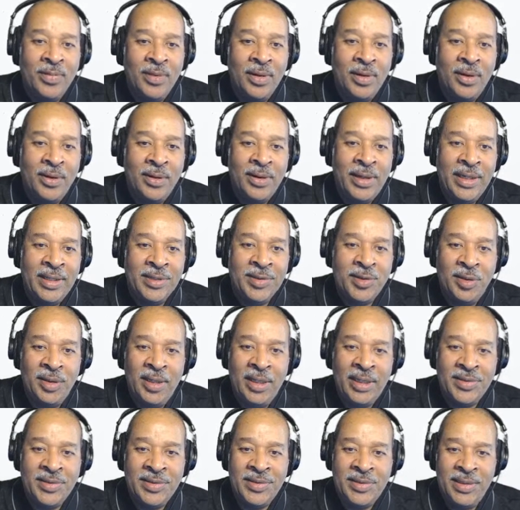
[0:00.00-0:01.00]
Okay, so
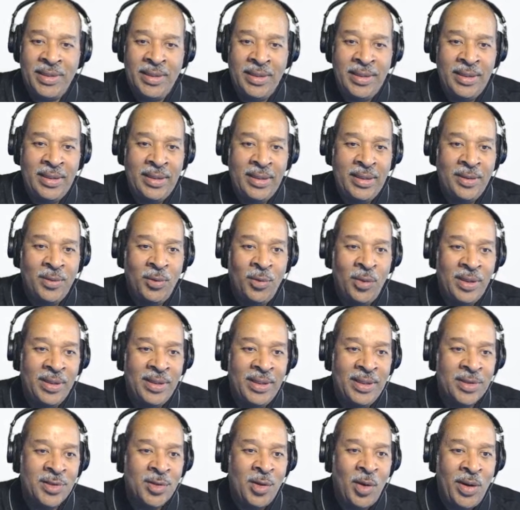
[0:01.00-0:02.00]
let's see what
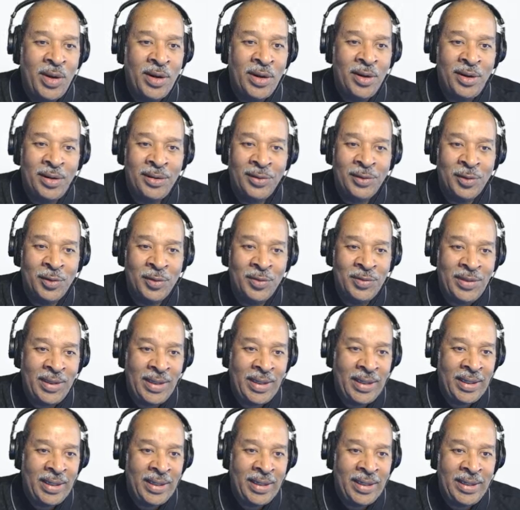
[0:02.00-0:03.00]
is going on
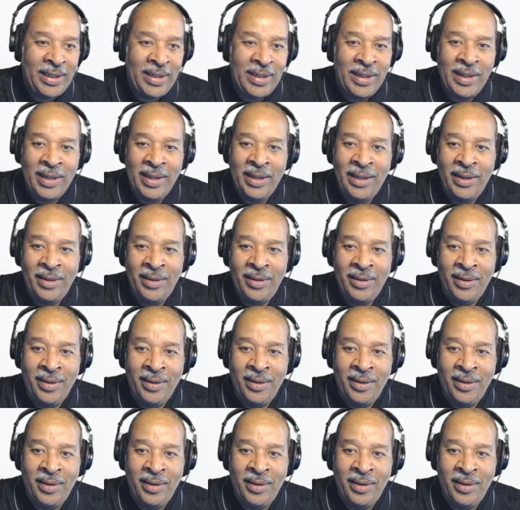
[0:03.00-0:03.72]
today in,